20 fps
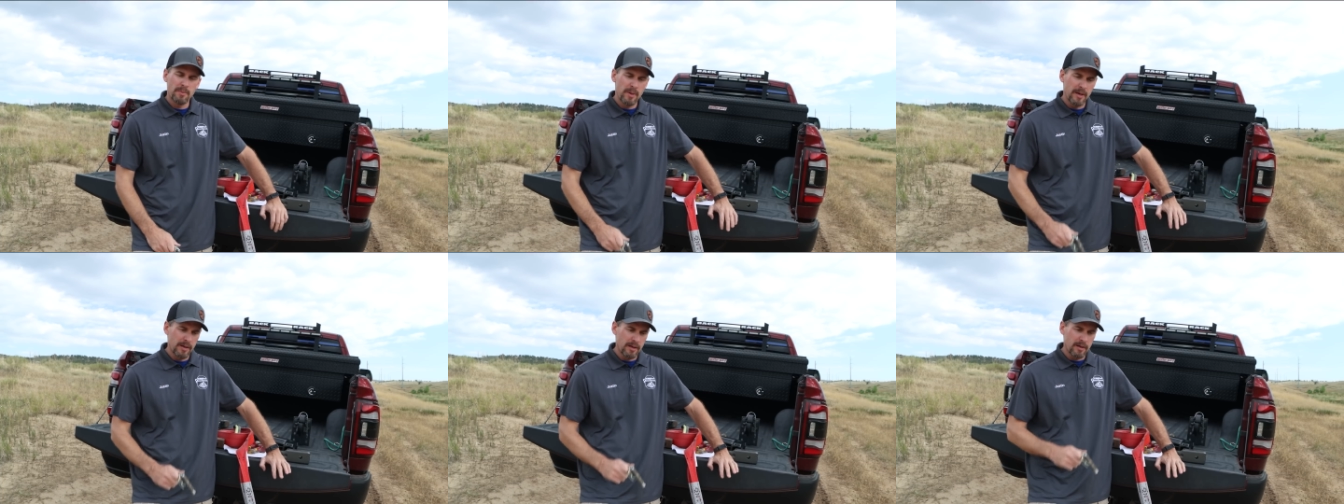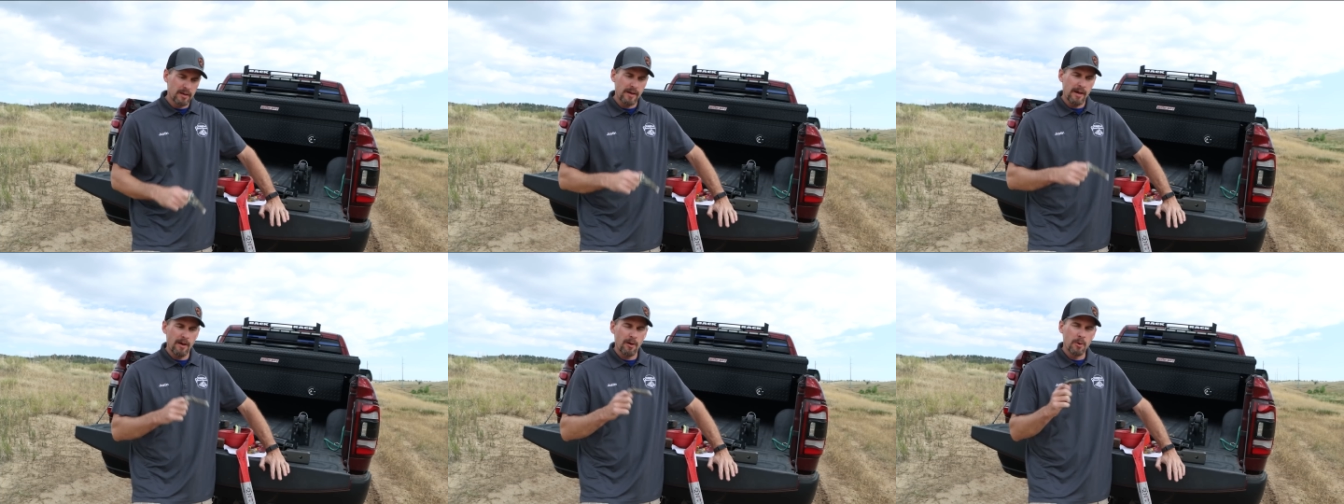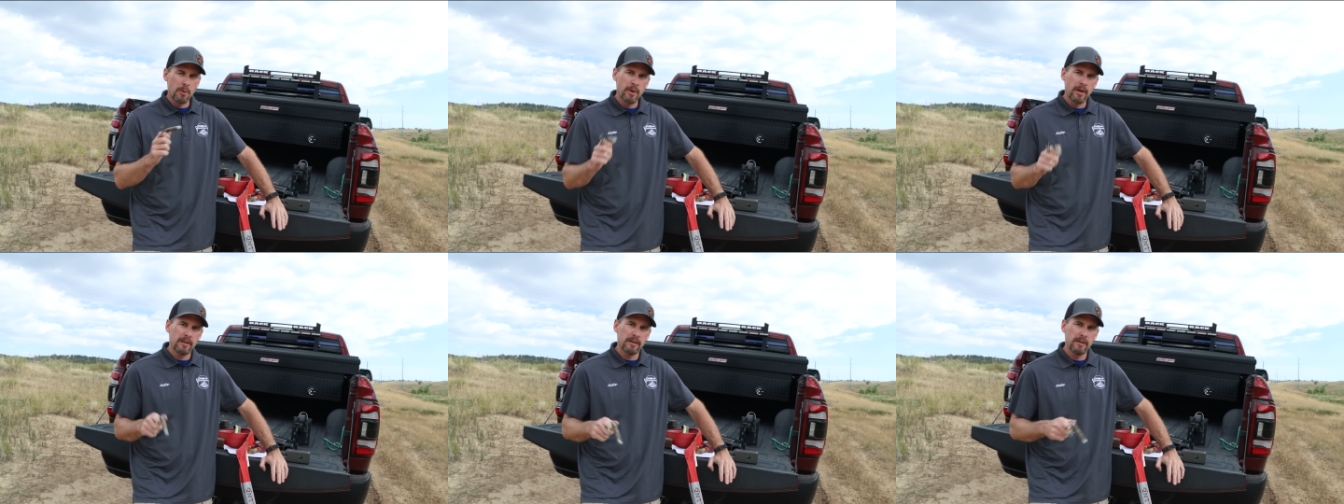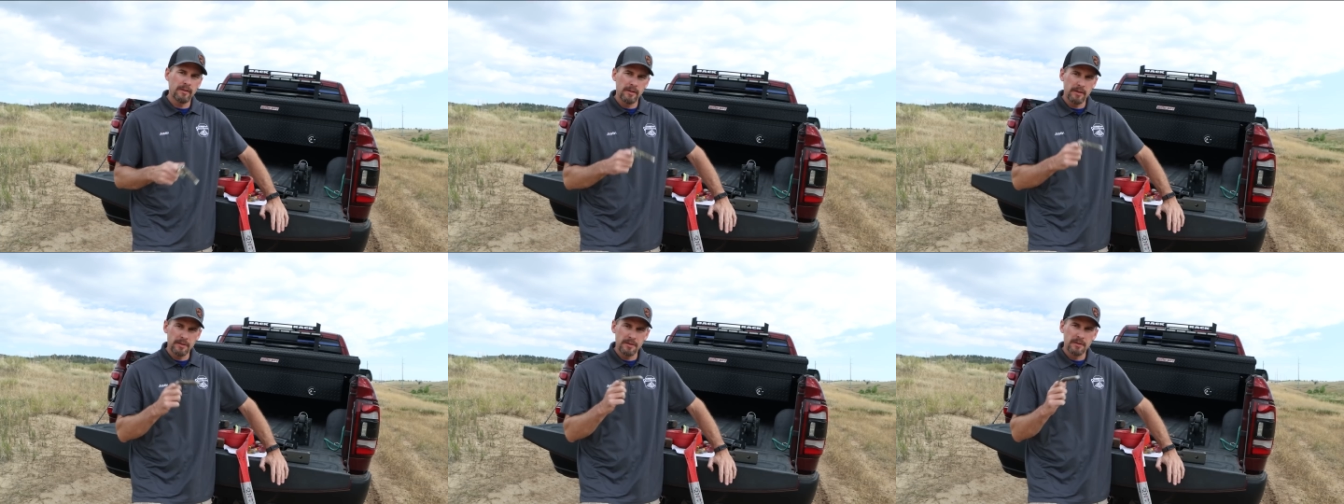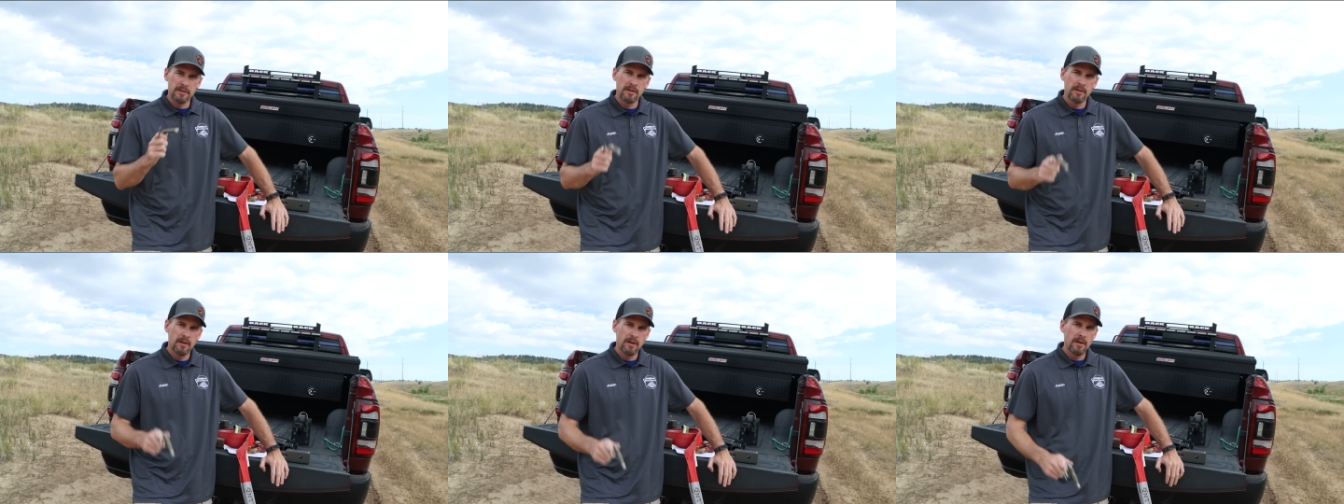depending on how quickly
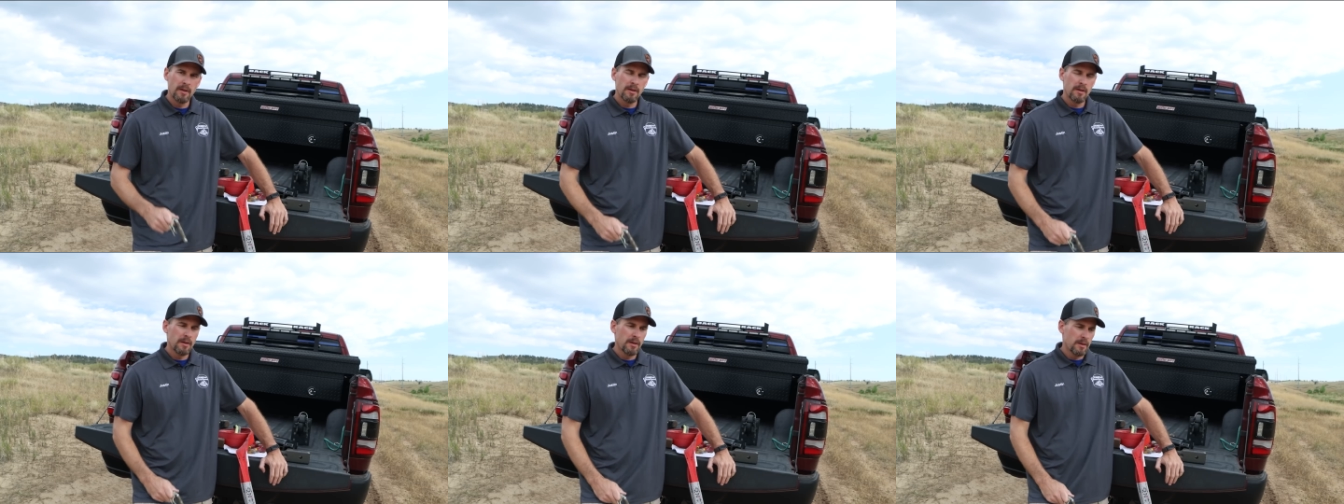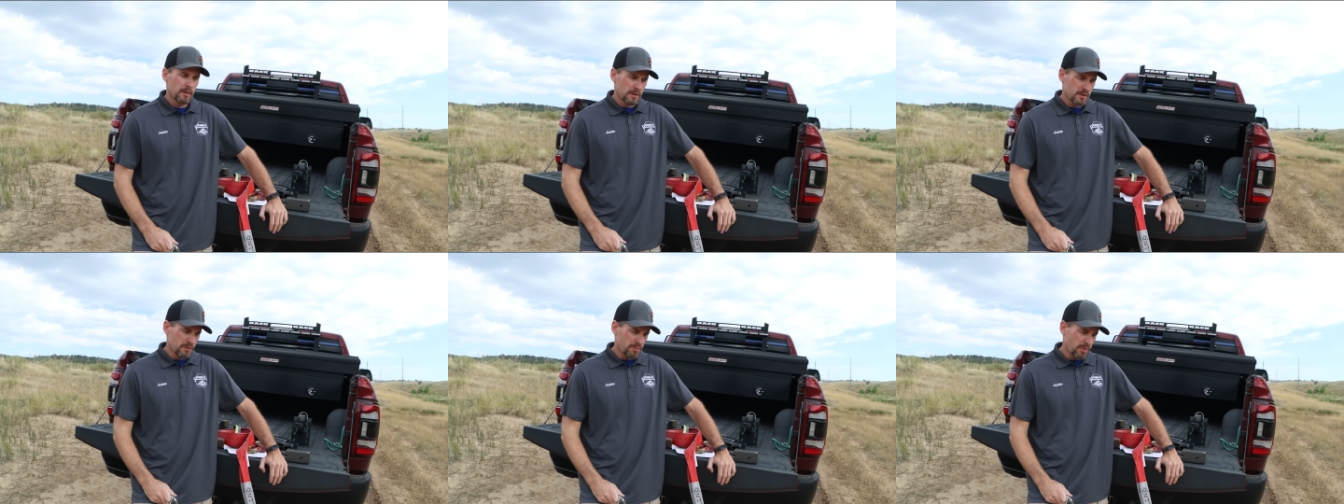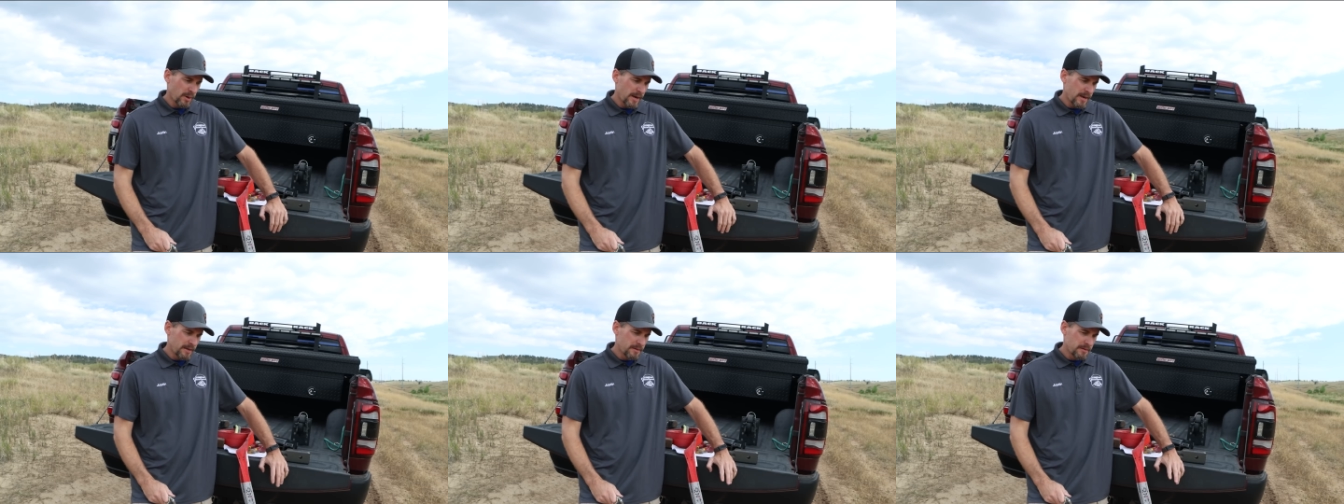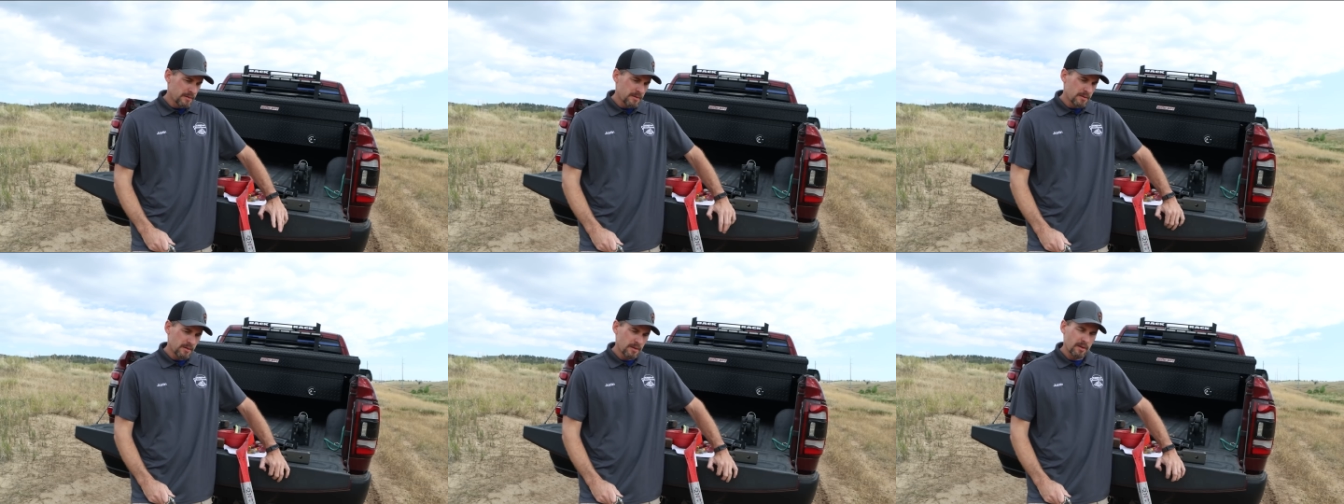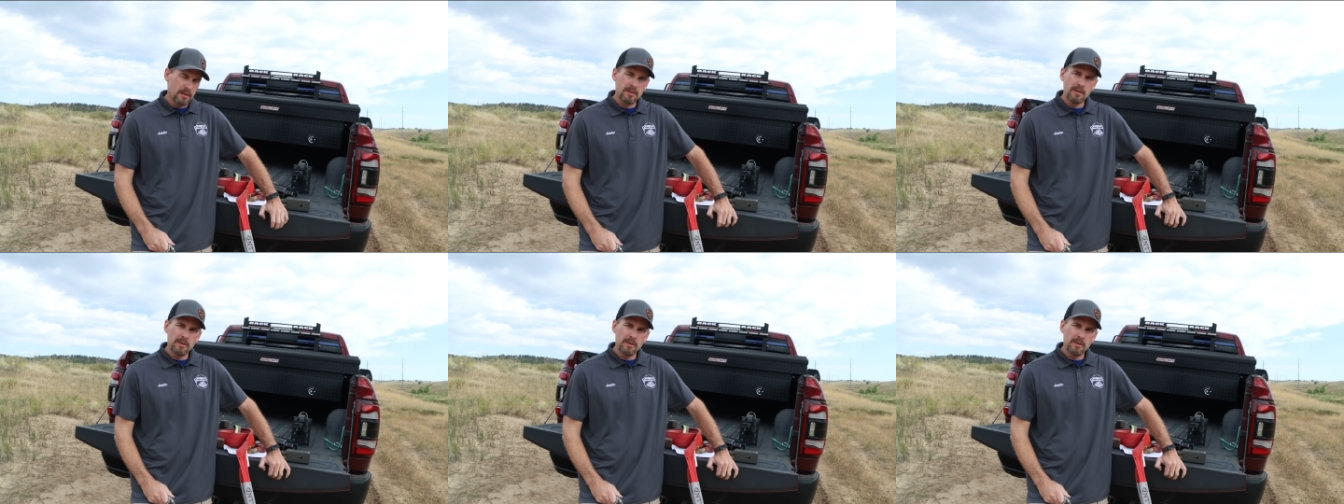this spreads.